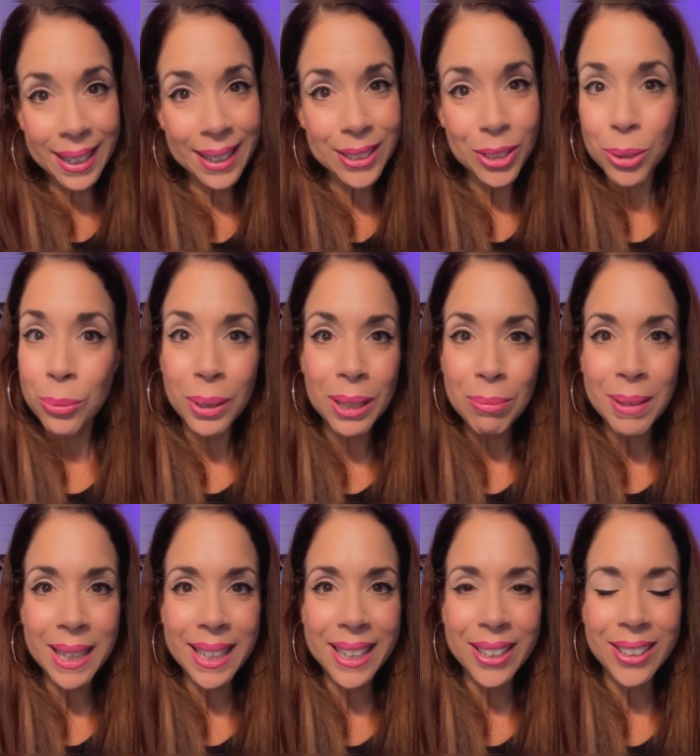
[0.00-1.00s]
You're with me
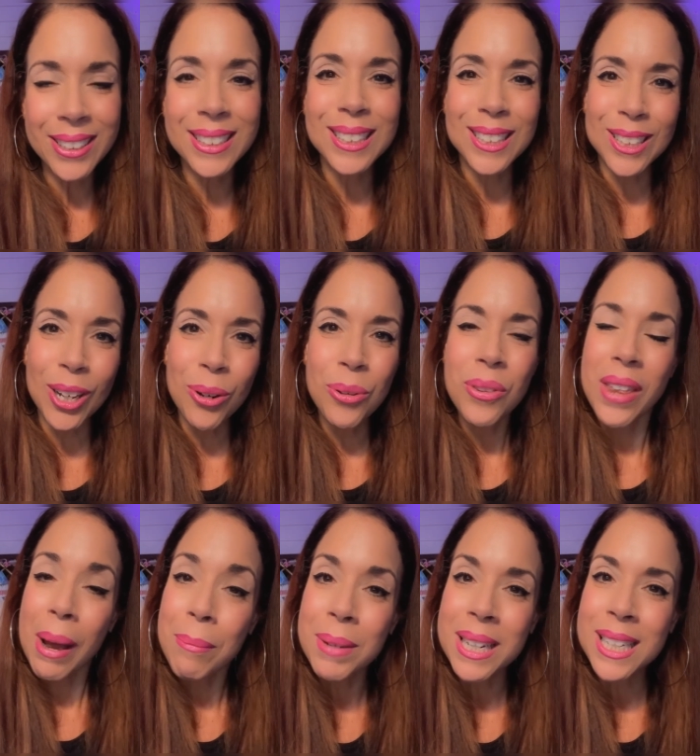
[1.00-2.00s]
here, so
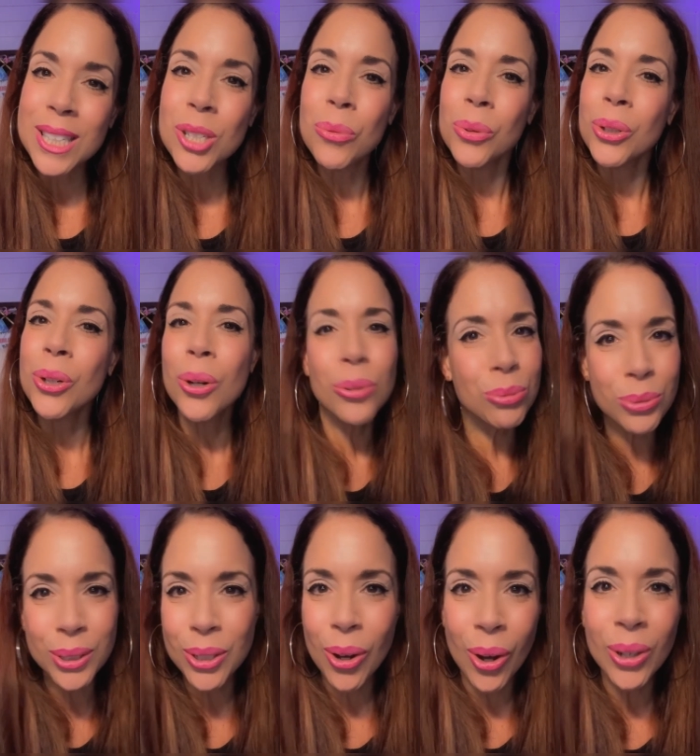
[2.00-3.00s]
that means we'll go through
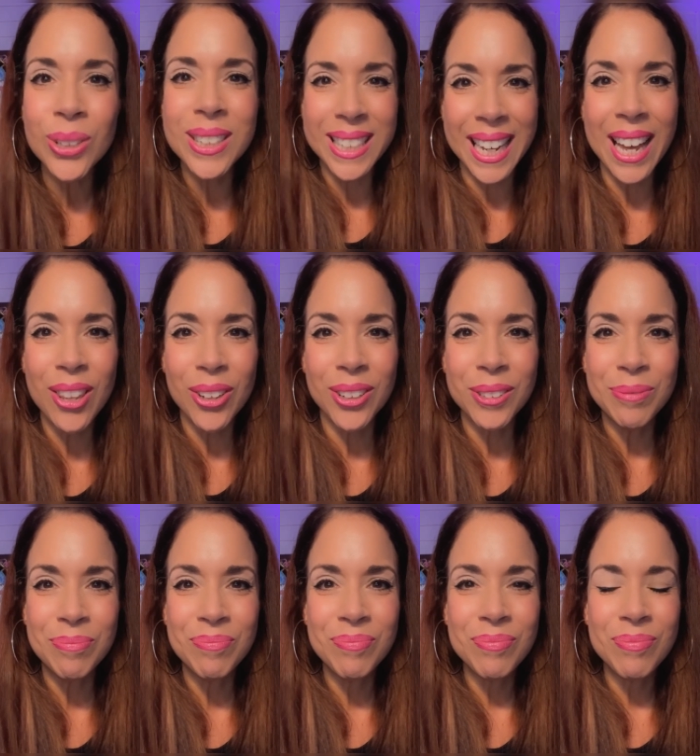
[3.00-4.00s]
it all together.
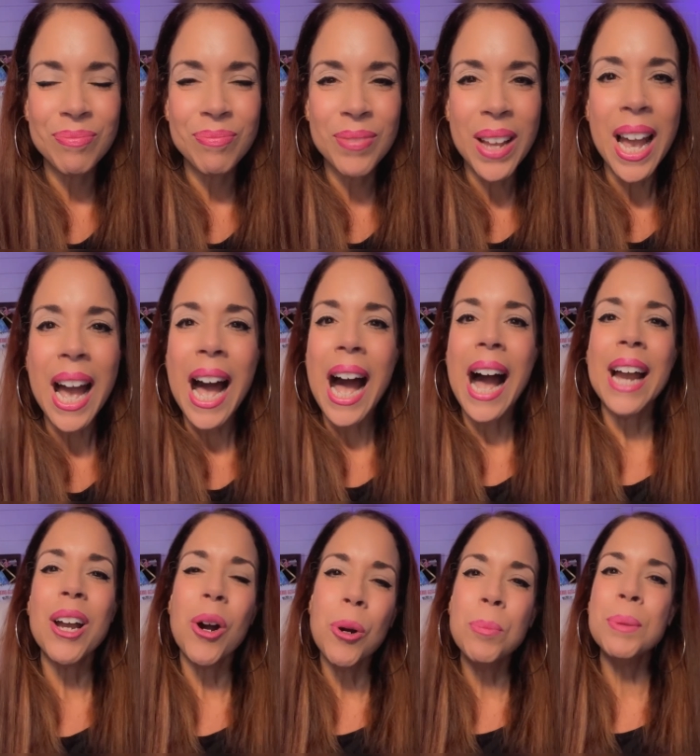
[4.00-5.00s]
I
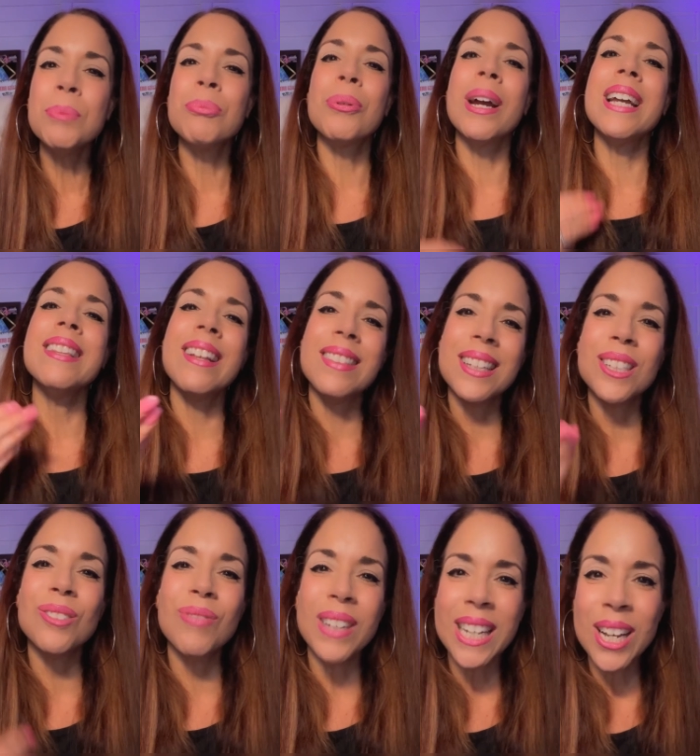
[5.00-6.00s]
hope and pray that this
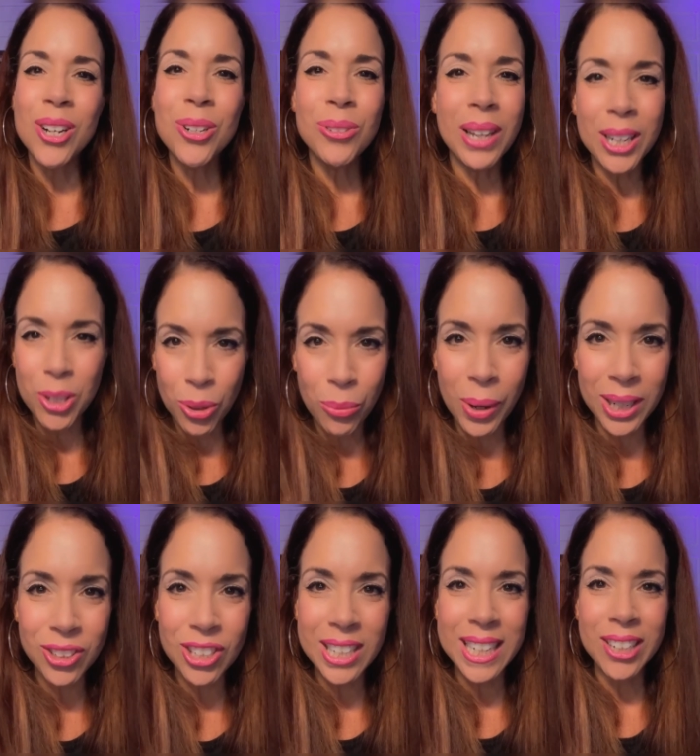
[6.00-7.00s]
video that you're
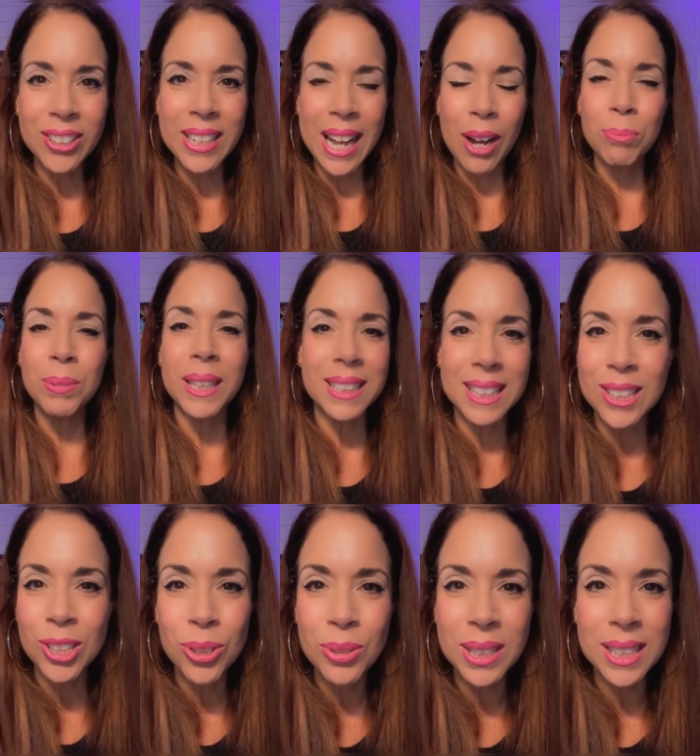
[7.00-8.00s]
watching here now blesses
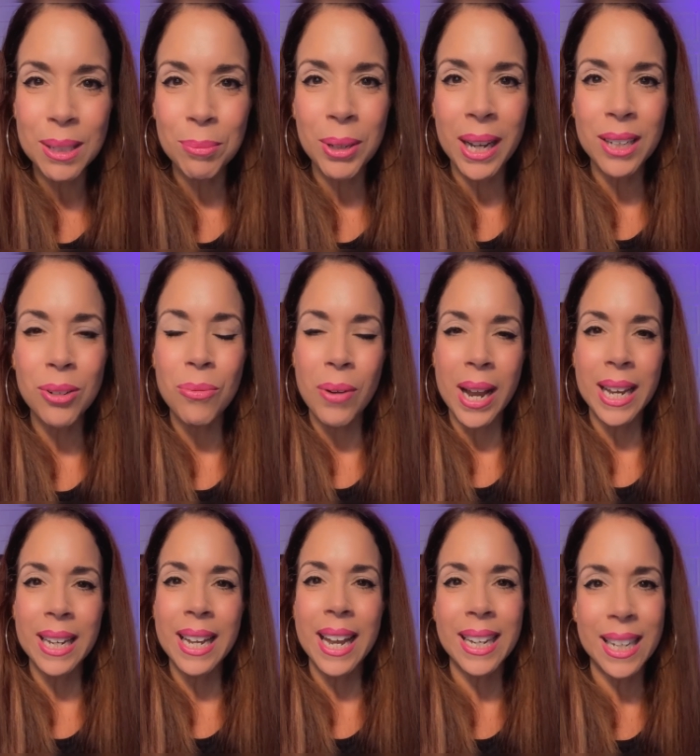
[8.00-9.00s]
you in some kind of
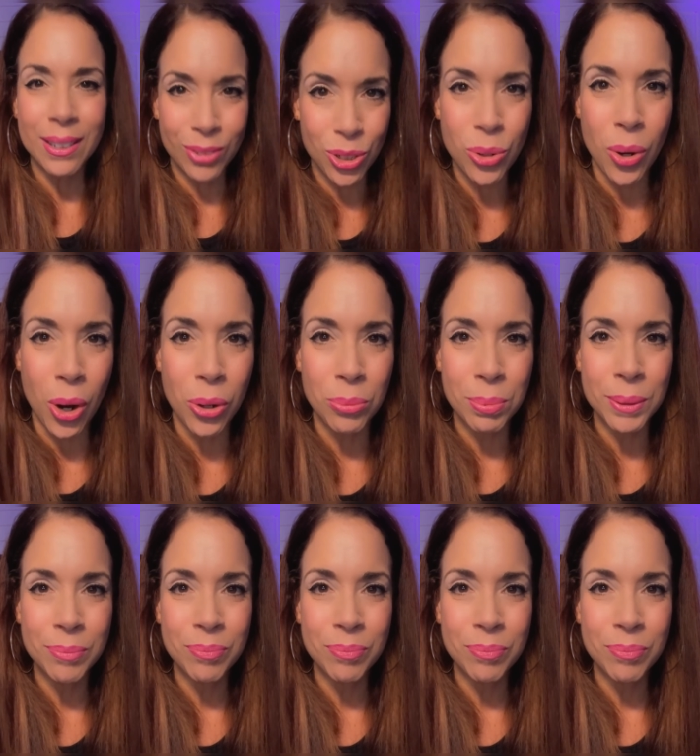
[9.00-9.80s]
way and gives you hope.